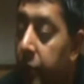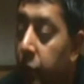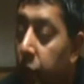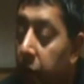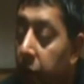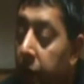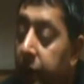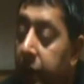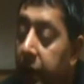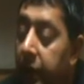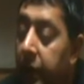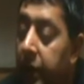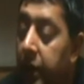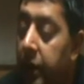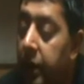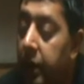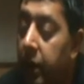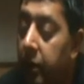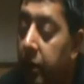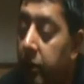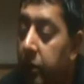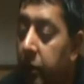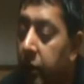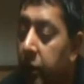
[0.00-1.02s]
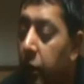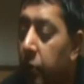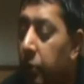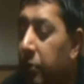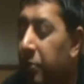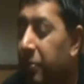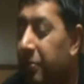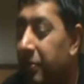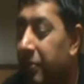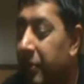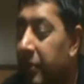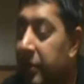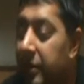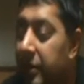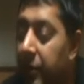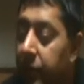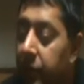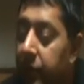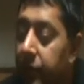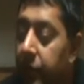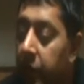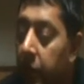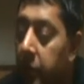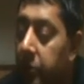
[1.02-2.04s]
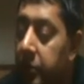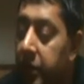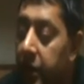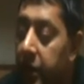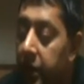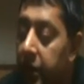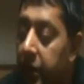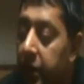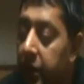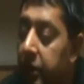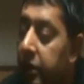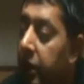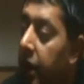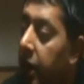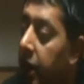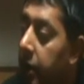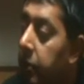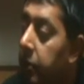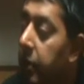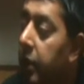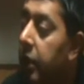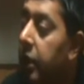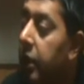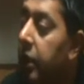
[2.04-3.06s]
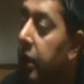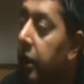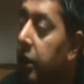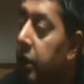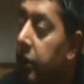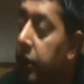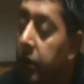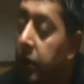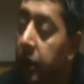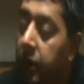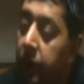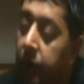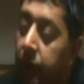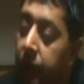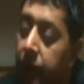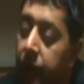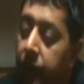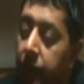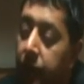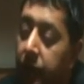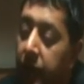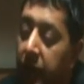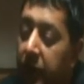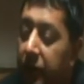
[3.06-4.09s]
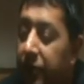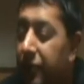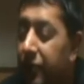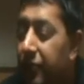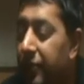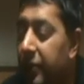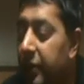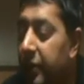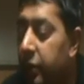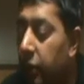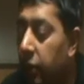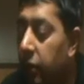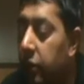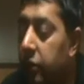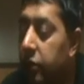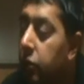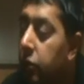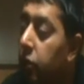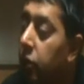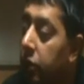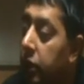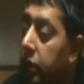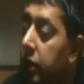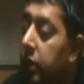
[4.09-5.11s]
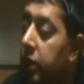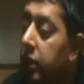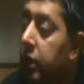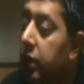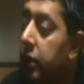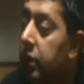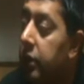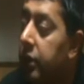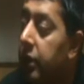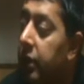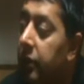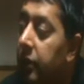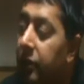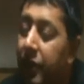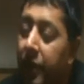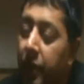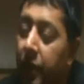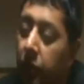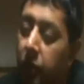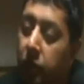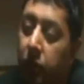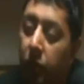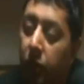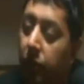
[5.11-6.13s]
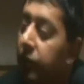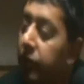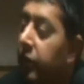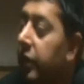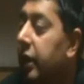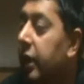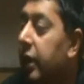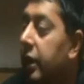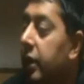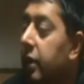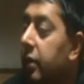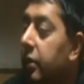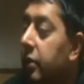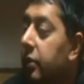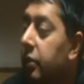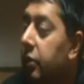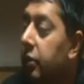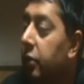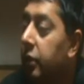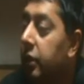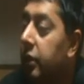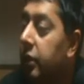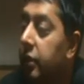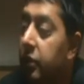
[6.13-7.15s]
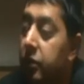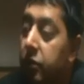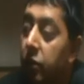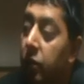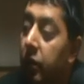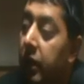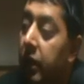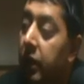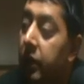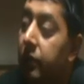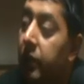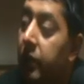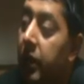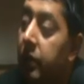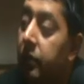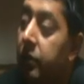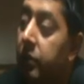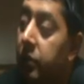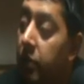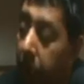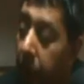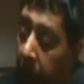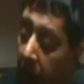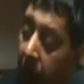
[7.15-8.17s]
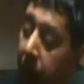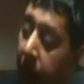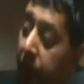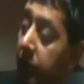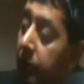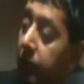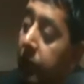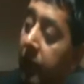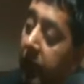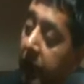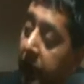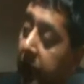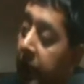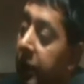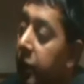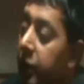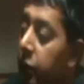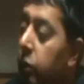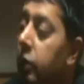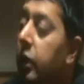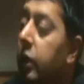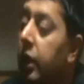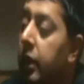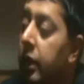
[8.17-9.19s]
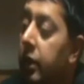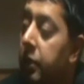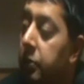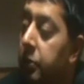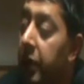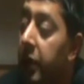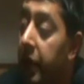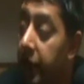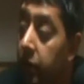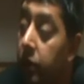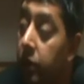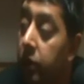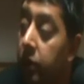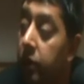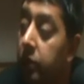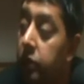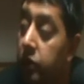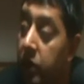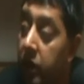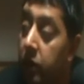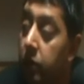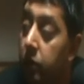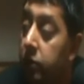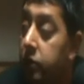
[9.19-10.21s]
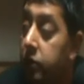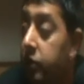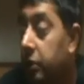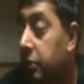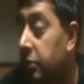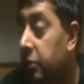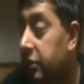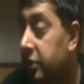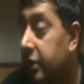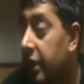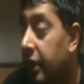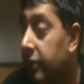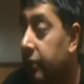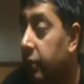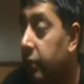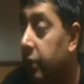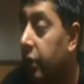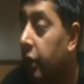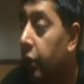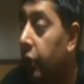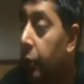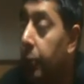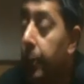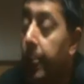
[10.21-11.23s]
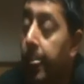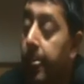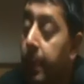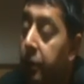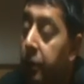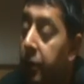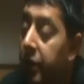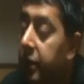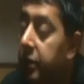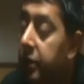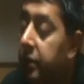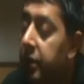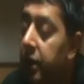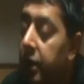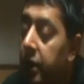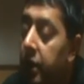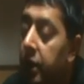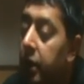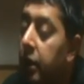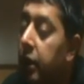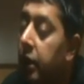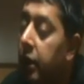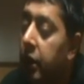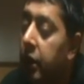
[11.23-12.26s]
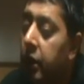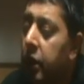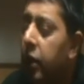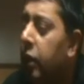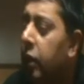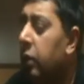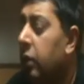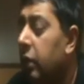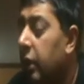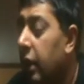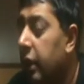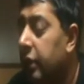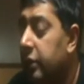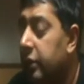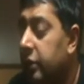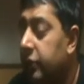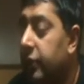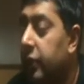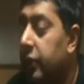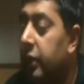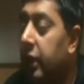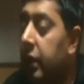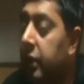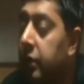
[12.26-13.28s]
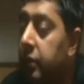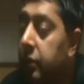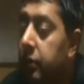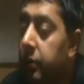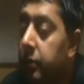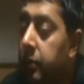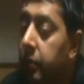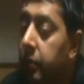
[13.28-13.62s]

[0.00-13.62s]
way of thinking that, you know, 75% of the time, if the song's good, then the video's not really doing the song any favours, apart from the fact that you get it played on the channel, so you must have one. But, you know, I just feel that